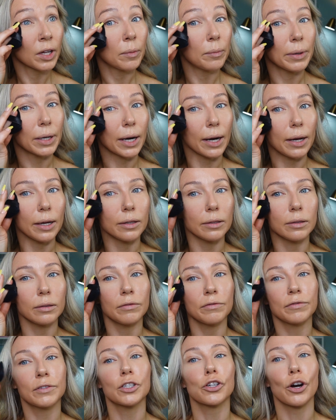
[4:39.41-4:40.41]
but
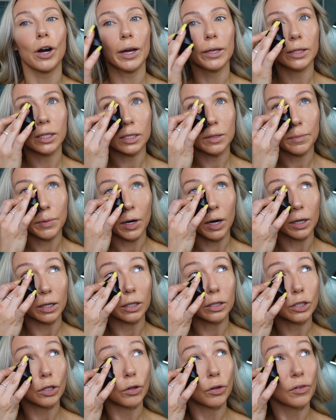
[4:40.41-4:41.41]
I've tried this
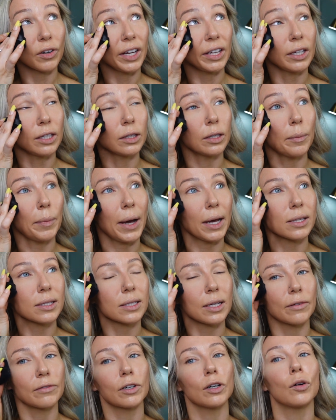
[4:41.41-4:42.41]
product already in the past
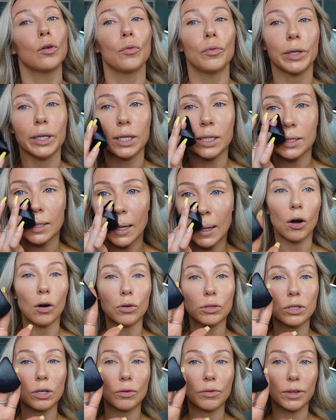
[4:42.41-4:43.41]
several weeks.
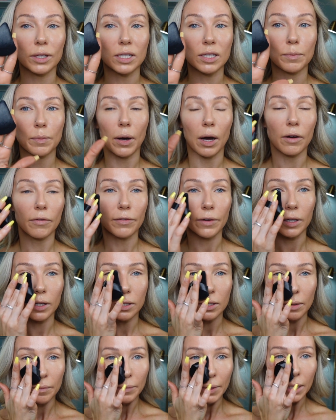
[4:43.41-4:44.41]
Also, this puff
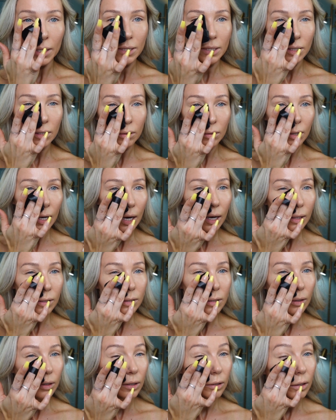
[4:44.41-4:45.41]
is amazing, you
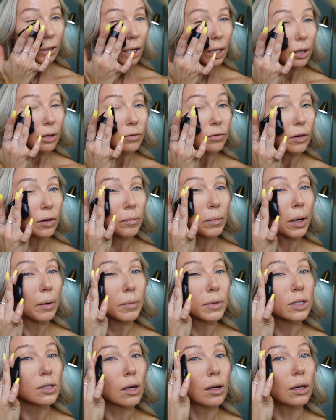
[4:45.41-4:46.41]
guys. You can get it from
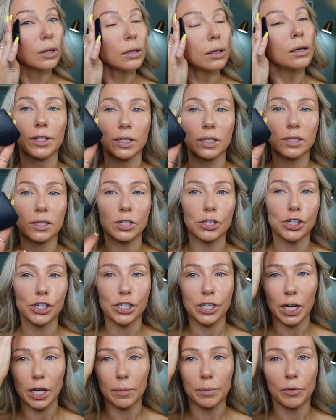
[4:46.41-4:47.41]
Amazon. This
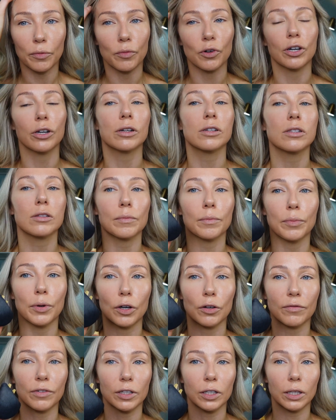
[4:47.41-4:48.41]
shape works
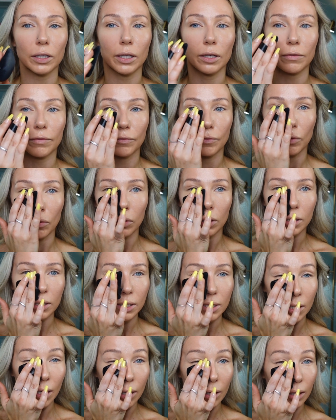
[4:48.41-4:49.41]
perfectly for
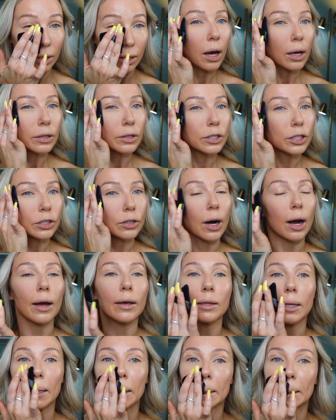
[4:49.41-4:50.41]
setting under
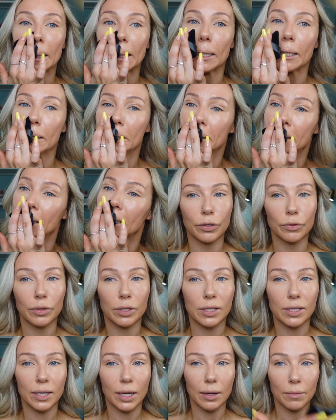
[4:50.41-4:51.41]
eye like this. Do the
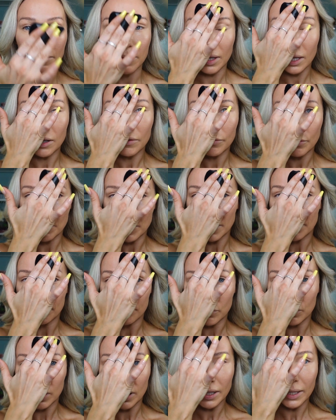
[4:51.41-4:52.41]
same thing for my
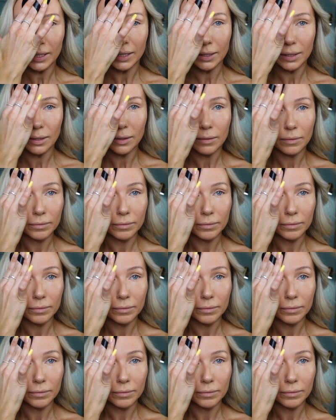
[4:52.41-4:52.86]
forehead.